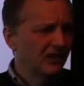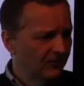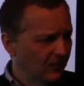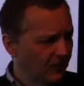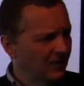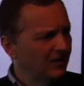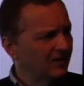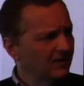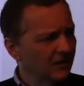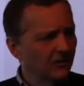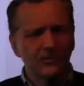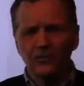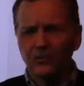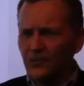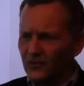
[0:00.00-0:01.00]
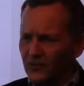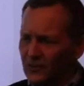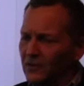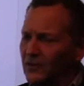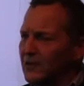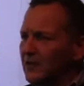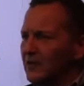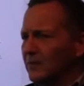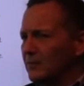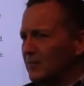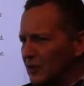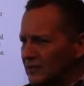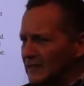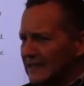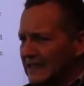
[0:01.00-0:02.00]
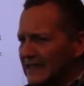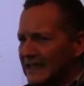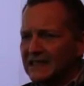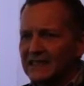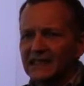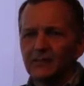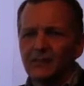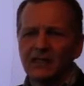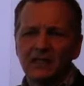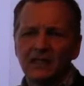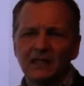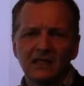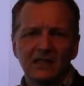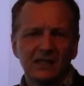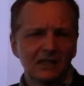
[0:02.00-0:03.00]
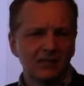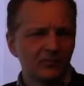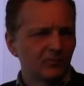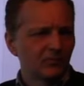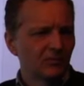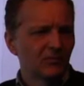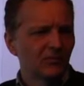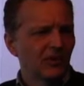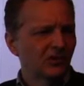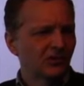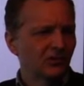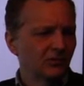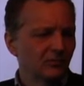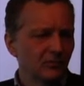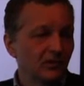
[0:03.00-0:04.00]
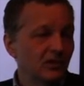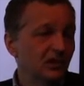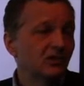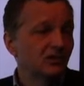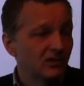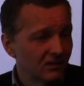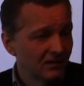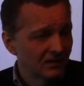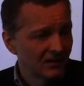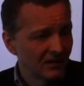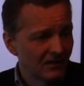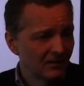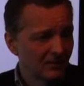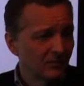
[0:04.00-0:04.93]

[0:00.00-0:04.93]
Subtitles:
different. So for music, it's typically the professional musicians